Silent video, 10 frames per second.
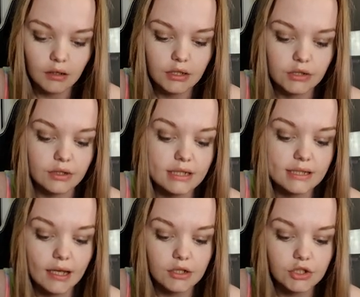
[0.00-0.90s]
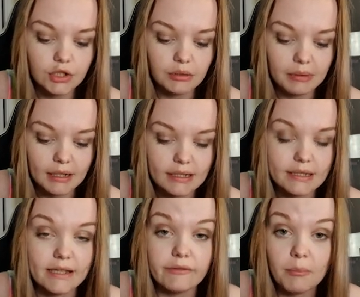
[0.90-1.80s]
So this set should have been
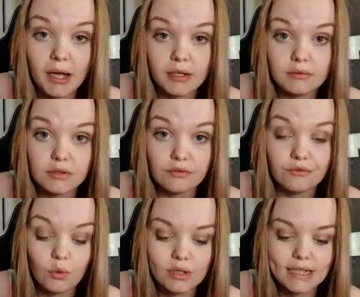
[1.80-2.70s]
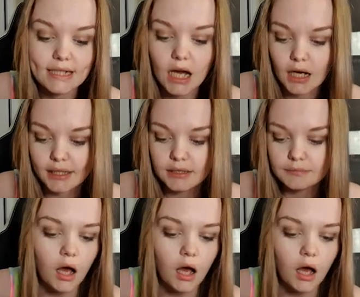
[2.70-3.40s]
seven pounds forty-nine.